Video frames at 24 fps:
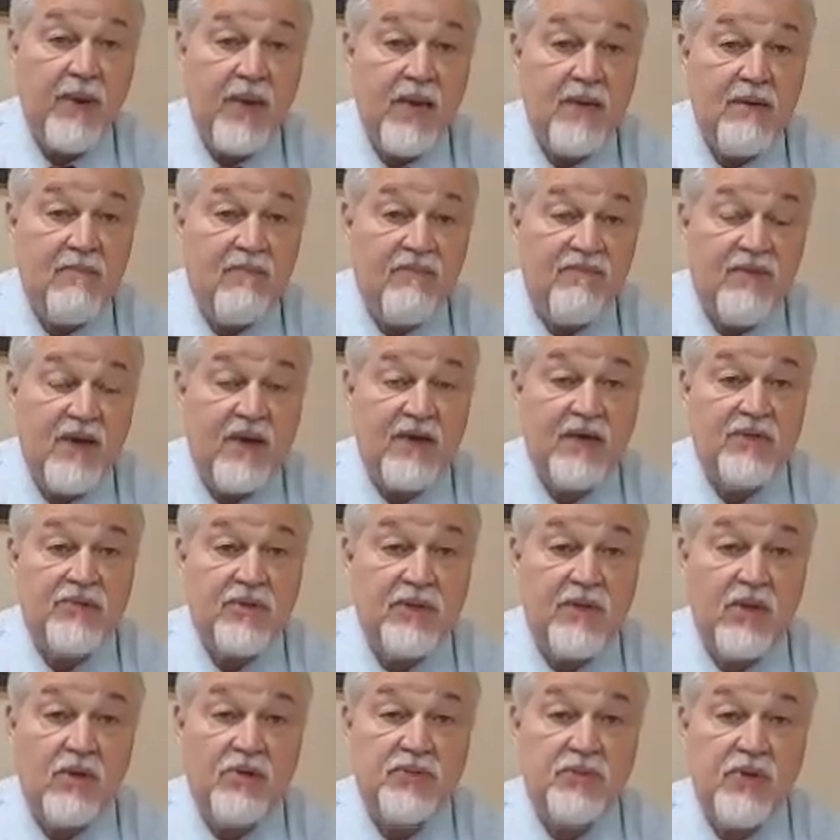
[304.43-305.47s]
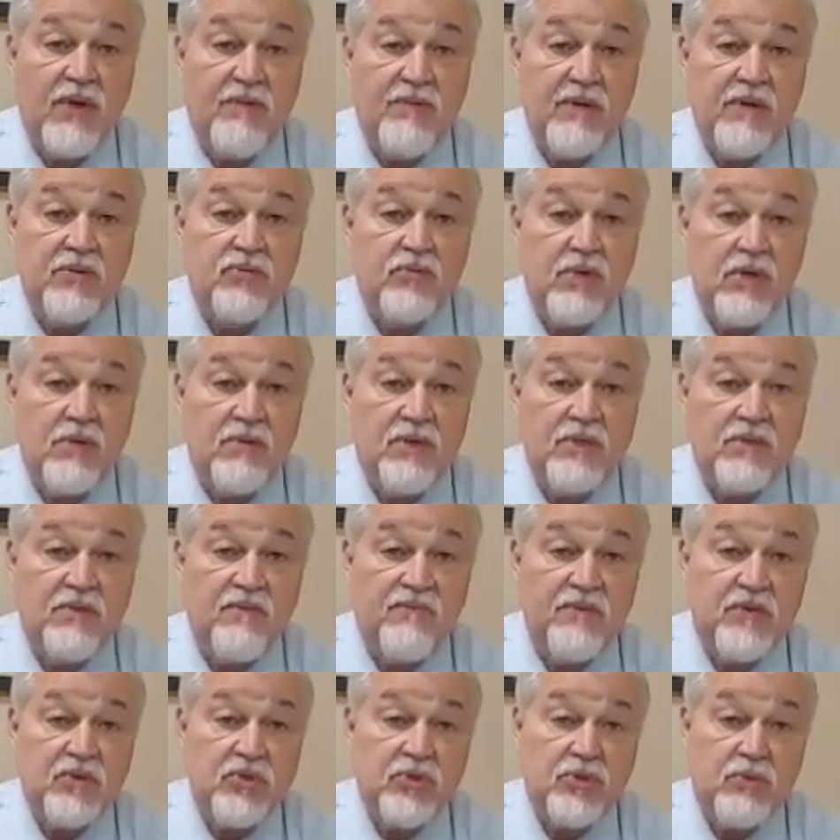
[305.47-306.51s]
pain, and we'll find out that they also have an adrenal
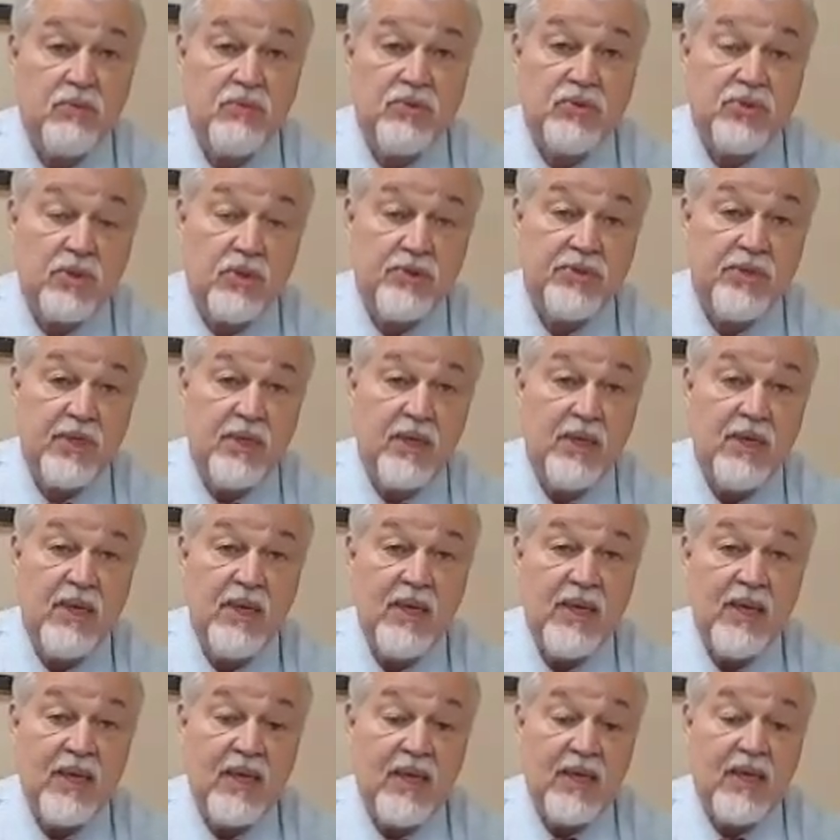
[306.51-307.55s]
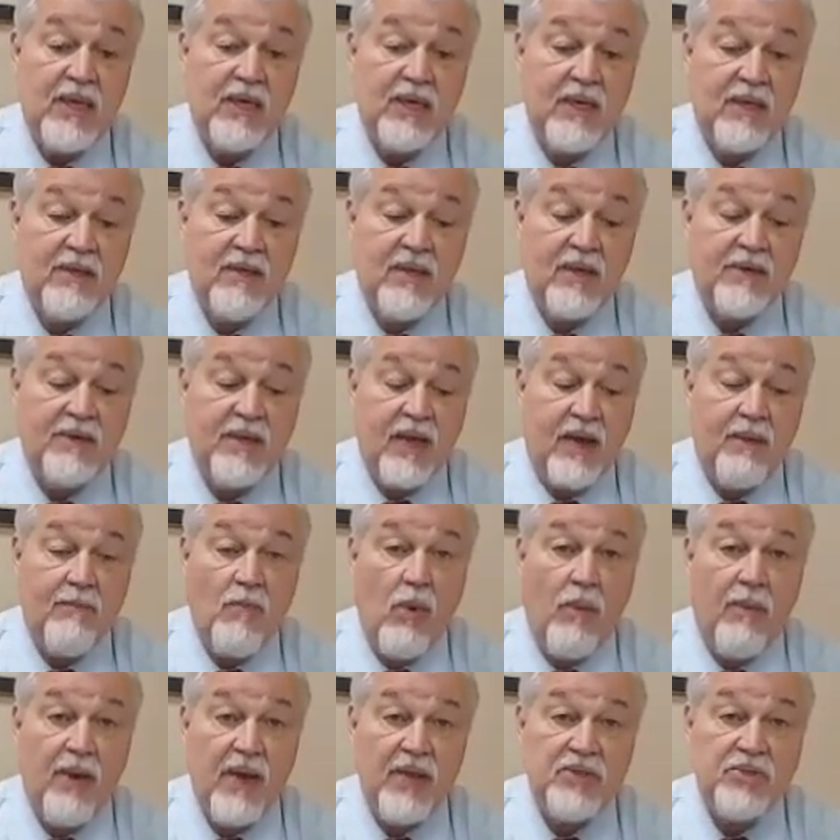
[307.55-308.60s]
insufficiency resulting in not
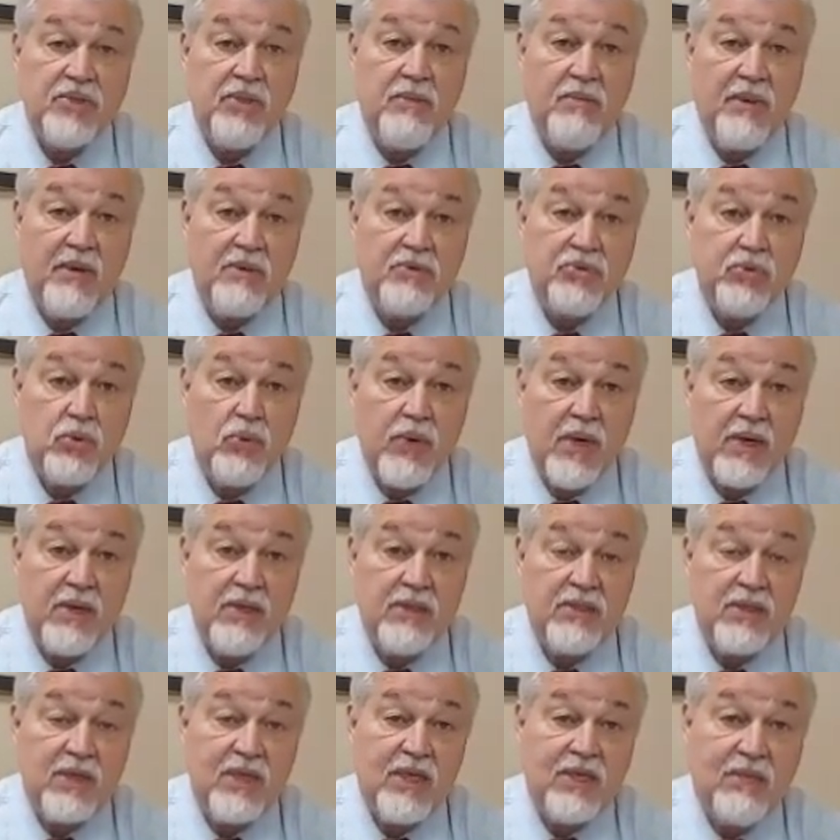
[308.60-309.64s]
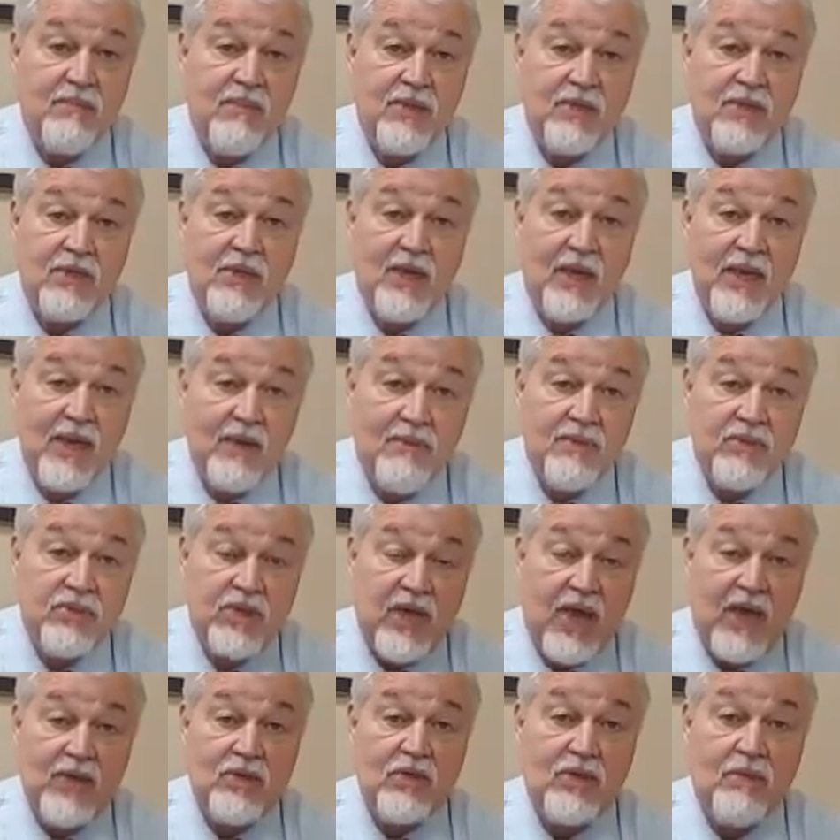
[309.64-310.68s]
mobilizing the minerals correctly to get them into the
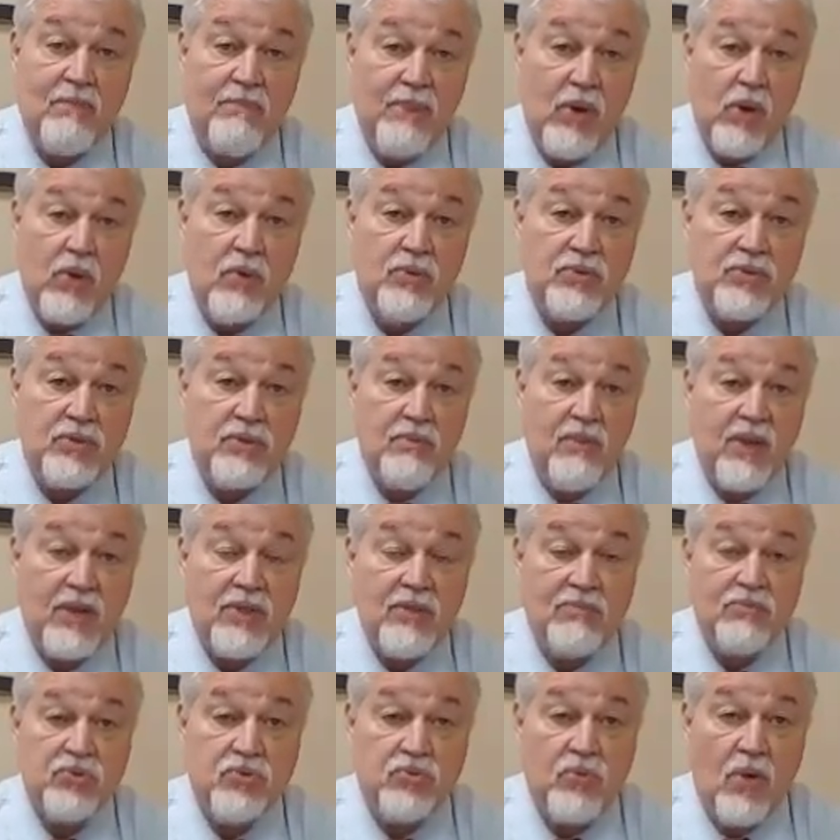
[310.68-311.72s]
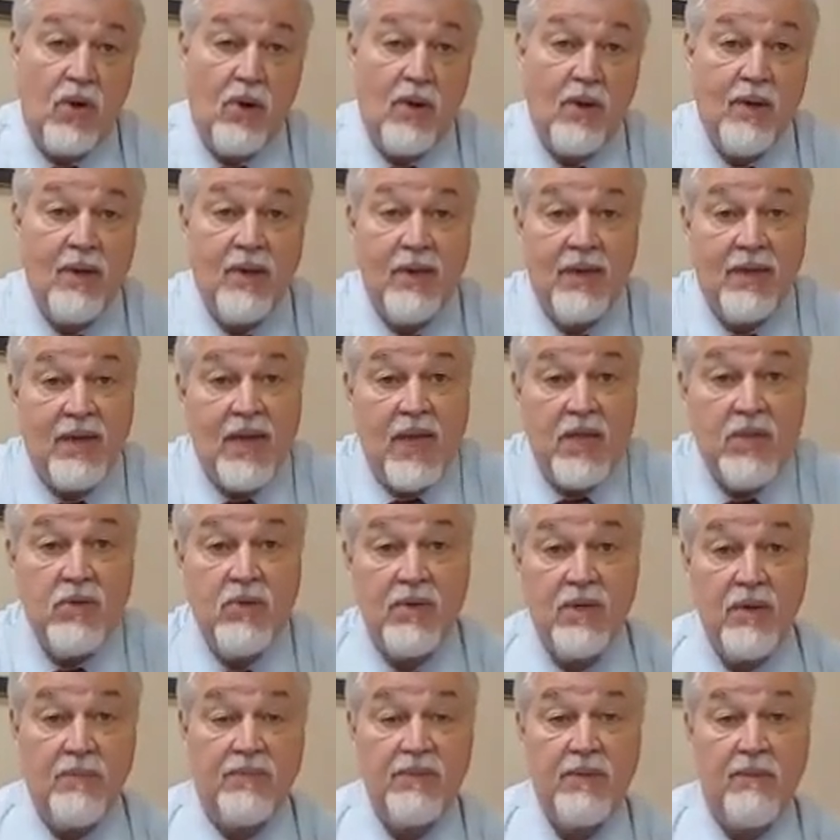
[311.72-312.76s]
ligaments and to the bones to make them strong, and
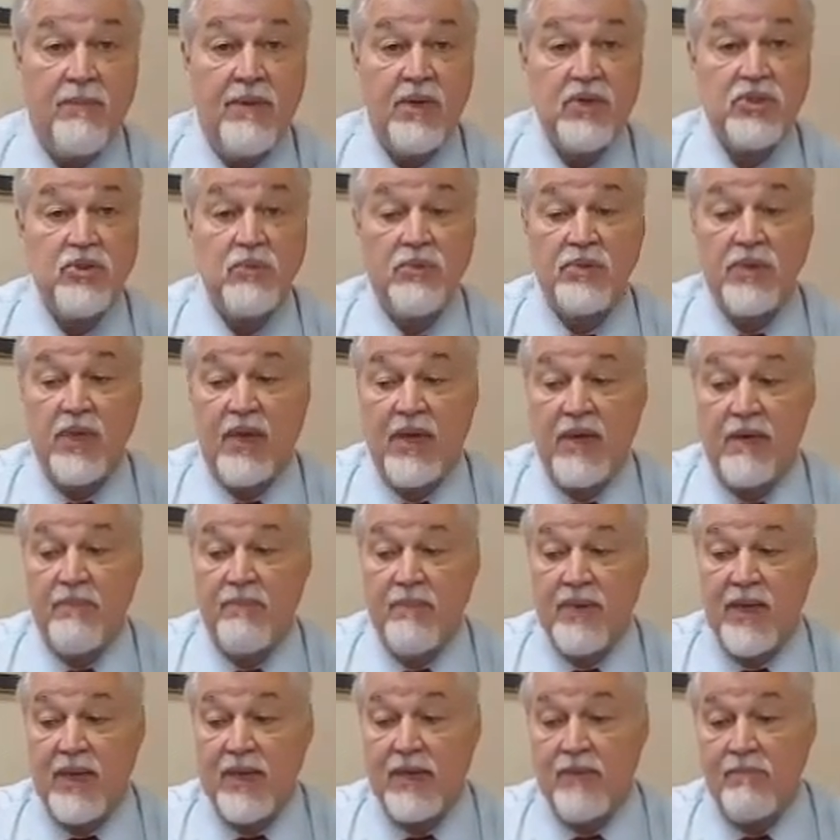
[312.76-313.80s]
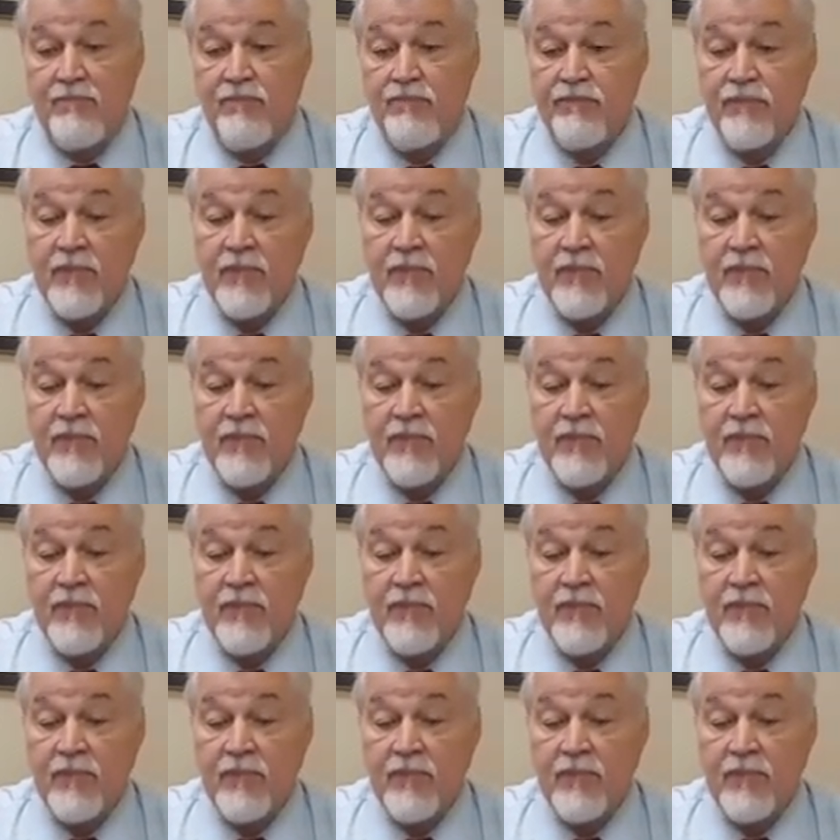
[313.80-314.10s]
you end up with a patient with a lot of pain.